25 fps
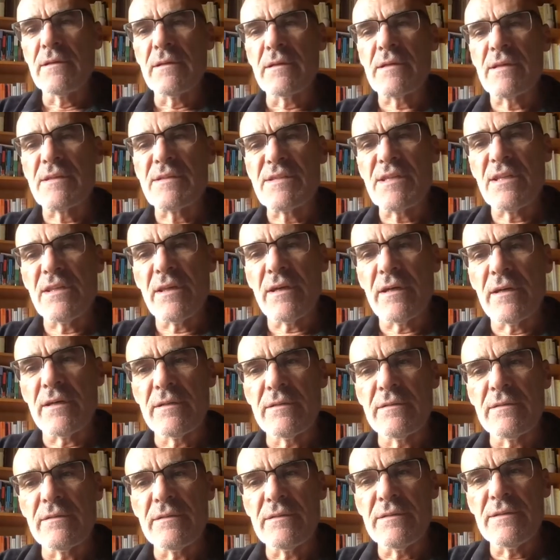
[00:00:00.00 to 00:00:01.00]
consider
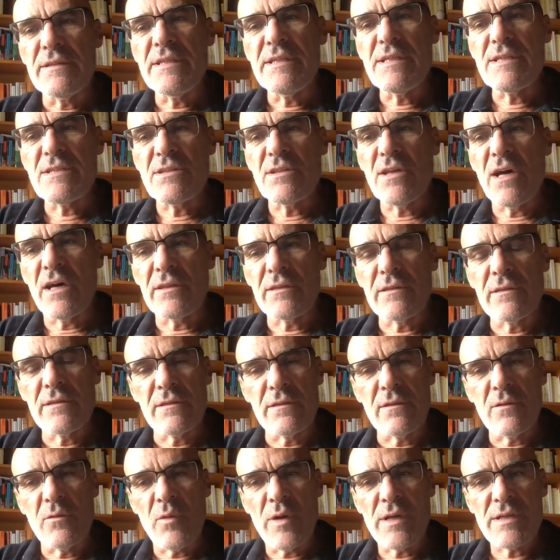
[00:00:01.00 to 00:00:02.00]
these non
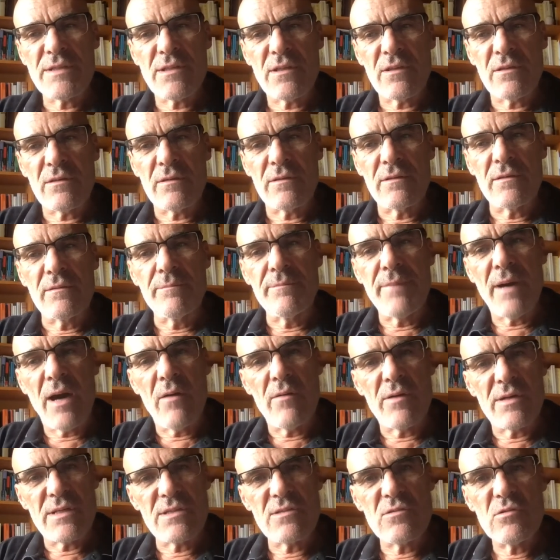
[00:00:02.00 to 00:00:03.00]
Western
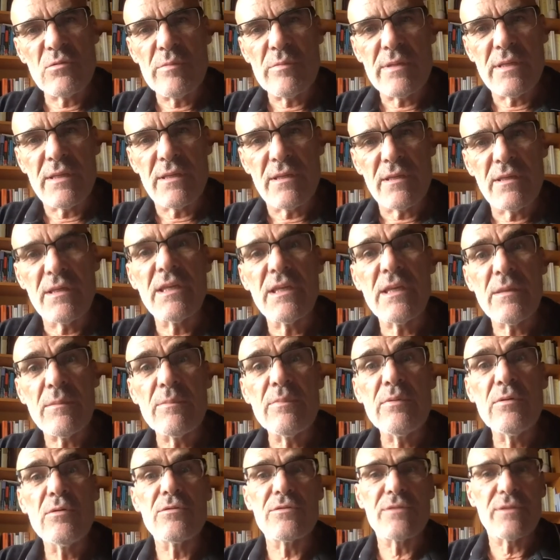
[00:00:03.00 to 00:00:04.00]
powers to be
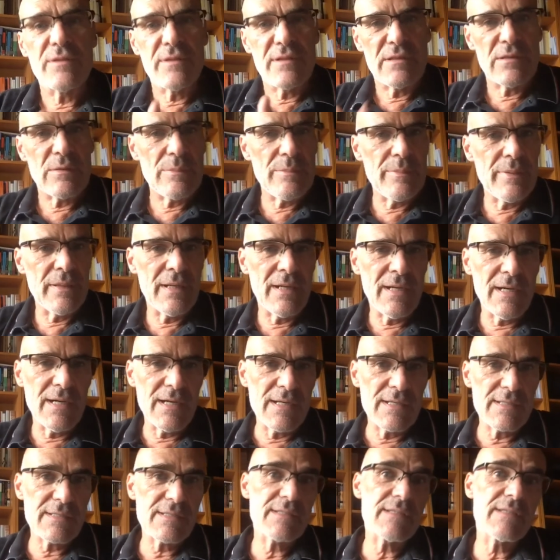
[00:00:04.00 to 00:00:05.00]
important in the
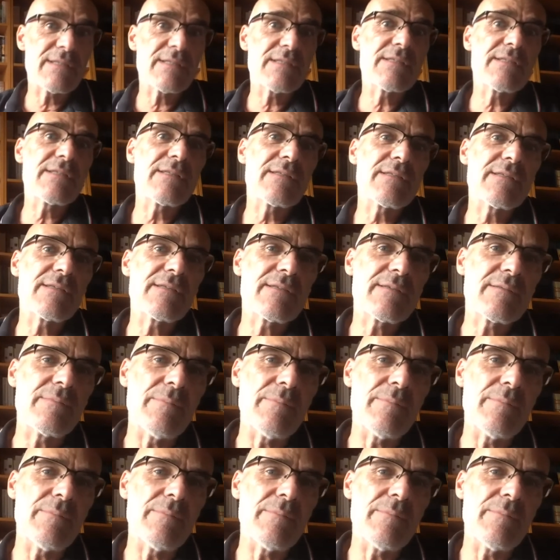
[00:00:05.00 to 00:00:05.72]
past.